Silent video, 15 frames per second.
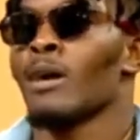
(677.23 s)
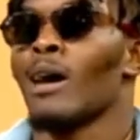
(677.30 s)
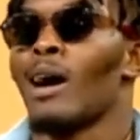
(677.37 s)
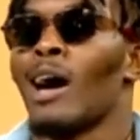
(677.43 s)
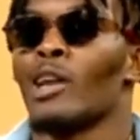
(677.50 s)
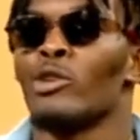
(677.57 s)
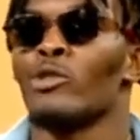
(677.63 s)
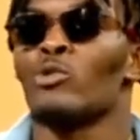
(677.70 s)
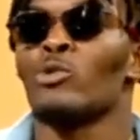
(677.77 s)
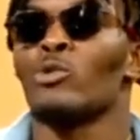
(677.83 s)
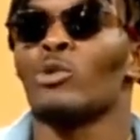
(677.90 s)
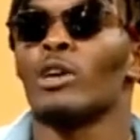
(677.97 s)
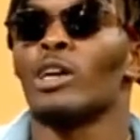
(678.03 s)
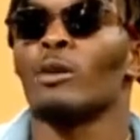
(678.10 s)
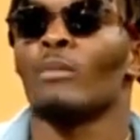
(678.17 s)
I knew
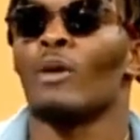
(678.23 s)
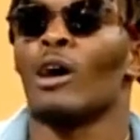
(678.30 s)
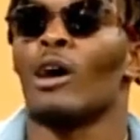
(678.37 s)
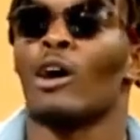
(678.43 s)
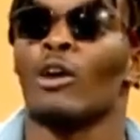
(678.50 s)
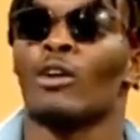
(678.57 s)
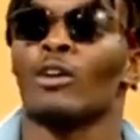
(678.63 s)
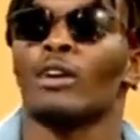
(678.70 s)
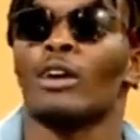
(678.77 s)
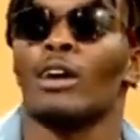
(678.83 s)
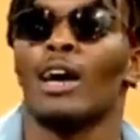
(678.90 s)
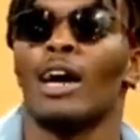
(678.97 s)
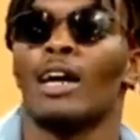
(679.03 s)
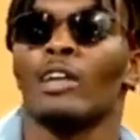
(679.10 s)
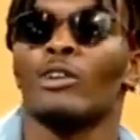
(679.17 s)
in my heart,
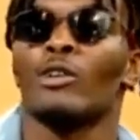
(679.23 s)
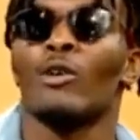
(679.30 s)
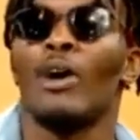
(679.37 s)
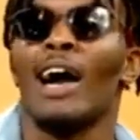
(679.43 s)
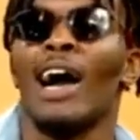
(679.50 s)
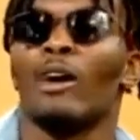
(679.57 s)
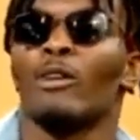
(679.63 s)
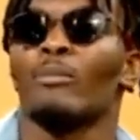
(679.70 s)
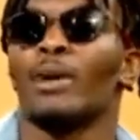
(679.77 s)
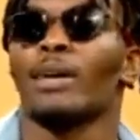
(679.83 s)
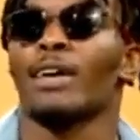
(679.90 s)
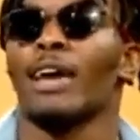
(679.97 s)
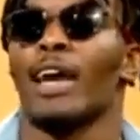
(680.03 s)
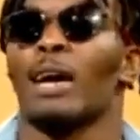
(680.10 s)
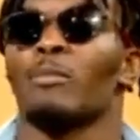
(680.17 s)
I didn't know how to make
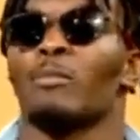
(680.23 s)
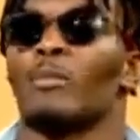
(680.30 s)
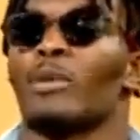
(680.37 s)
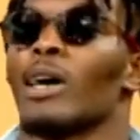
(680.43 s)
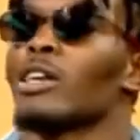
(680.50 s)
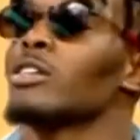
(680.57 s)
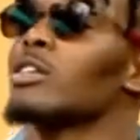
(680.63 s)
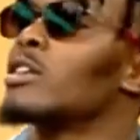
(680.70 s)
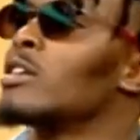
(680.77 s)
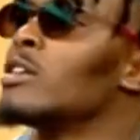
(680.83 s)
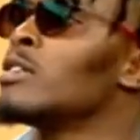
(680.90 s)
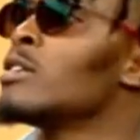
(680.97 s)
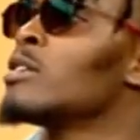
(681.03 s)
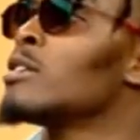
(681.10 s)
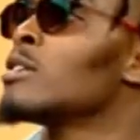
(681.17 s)
it happen, but I could.
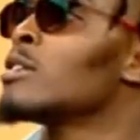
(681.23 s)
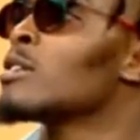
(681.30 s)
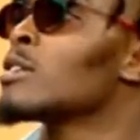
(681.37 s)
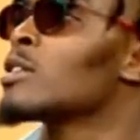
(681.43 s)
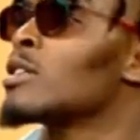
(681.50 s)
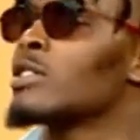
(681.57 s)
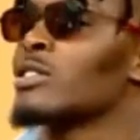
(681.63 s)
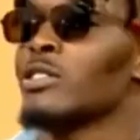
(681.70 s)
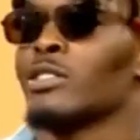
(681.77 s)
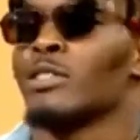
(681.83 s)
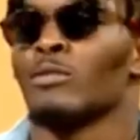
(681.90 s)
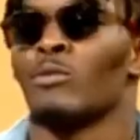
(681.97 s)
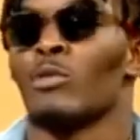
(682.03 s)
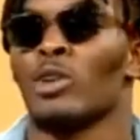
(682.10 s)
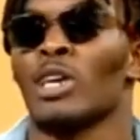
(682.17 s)
Because
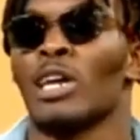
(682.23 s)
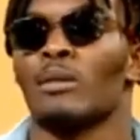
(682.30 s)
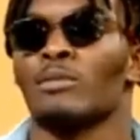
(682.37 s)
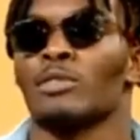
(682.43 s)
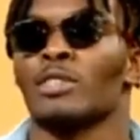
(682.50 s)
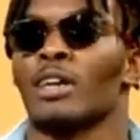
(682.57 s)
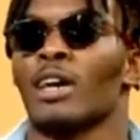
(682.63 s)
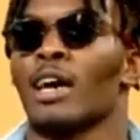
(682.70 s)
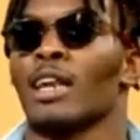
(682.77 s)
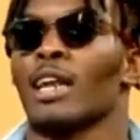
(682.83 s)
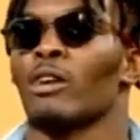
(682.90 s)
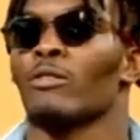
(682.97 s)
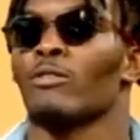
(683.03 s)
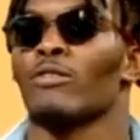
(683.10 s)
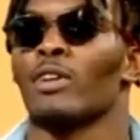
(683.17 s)
when it comes to God, I
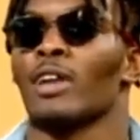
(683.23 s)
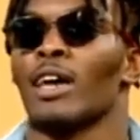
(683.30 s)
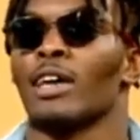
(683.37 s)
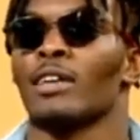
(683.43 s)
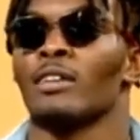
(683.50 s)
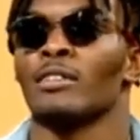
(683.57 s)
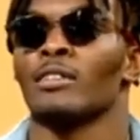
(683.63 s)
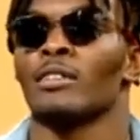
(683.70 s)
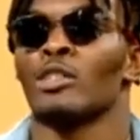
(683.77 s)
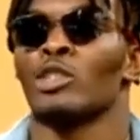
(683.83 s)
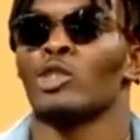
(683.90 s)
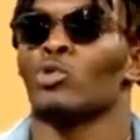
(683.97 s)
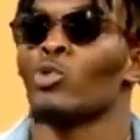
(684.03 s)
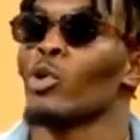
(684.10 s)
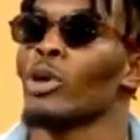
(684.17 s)
don't feel like
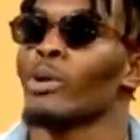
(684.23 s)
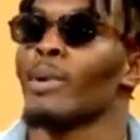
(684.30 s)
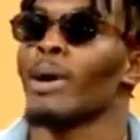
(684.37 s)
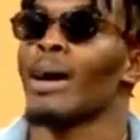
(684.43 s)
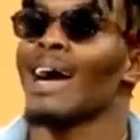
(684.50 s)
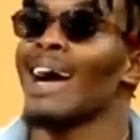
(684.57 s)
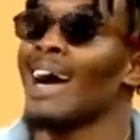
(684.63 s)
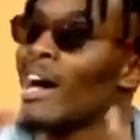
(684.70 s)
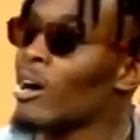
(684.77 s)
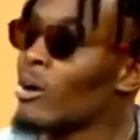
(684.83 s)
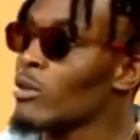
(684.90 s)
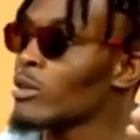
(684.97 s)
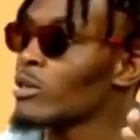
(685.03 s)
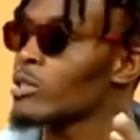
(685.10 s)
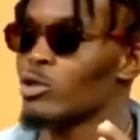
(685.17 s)
you worry about
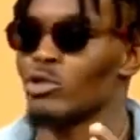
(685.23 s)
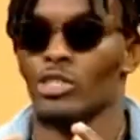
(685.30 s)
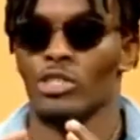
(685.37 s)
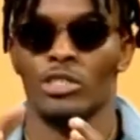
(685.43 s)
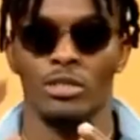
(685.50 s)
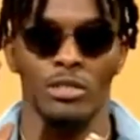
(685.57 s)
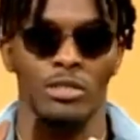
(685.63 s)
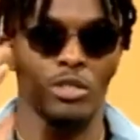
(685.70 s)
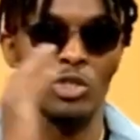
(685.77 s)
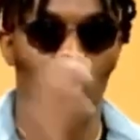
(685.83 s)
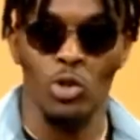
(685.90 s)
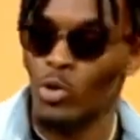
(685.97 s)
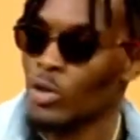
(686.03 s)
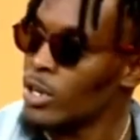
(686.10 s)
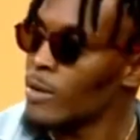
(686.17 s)
how, you just do it.